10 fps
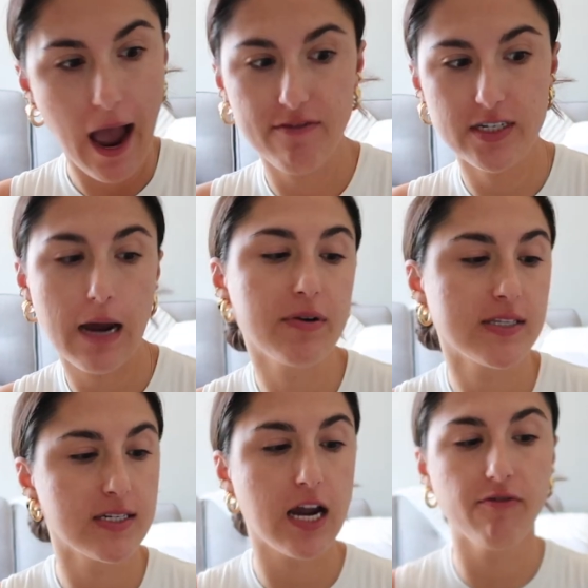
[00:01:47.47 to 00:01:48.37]
have the time to
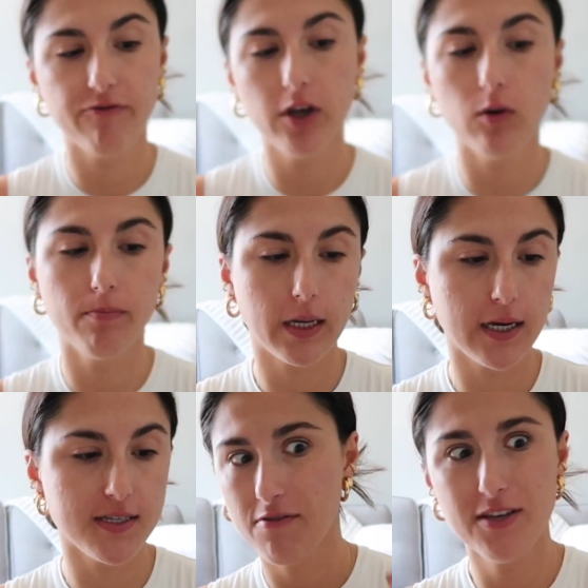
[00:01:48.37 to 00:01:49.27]
sit down and film
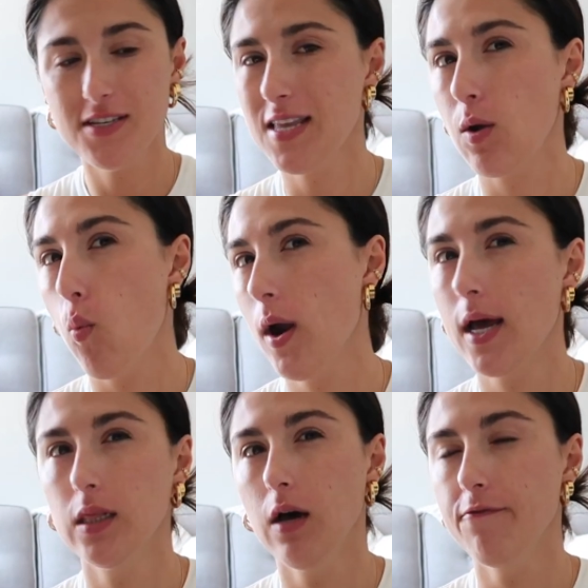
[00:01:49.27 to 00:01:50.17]
because this is, like, what
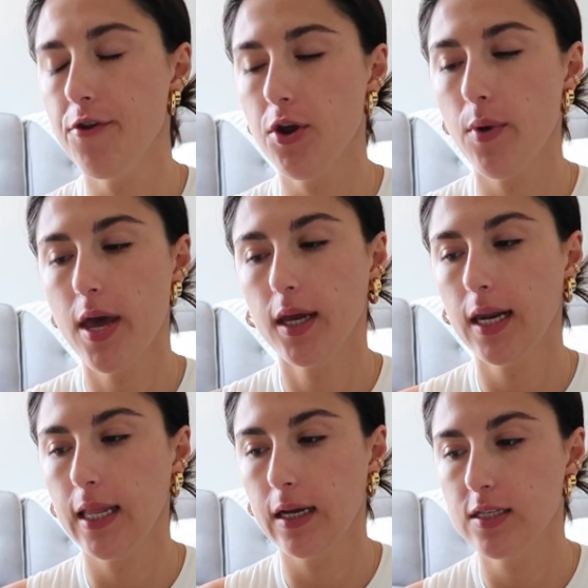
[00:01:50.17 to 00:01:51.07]
I love doing,
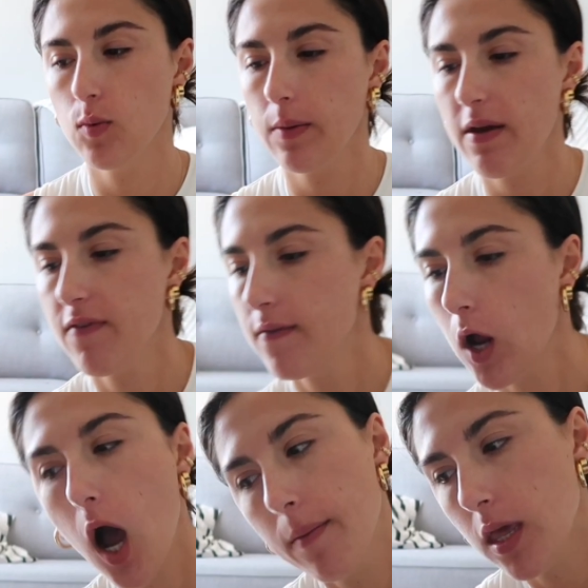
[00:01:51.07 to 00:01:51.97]
and, like, it's one of my favorite
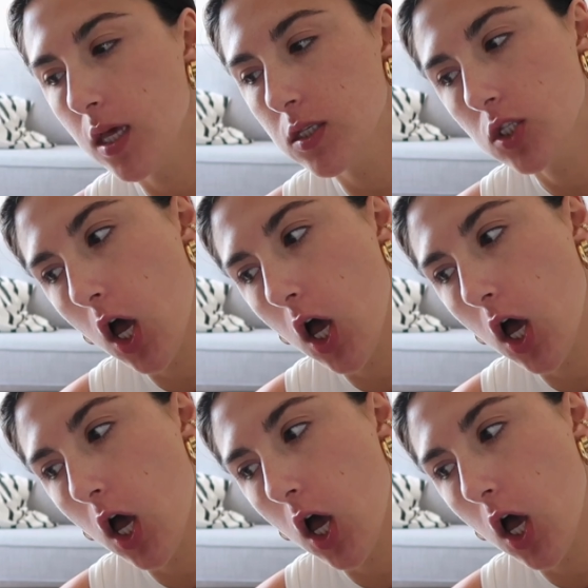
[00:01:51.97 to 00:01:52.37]
hobbies,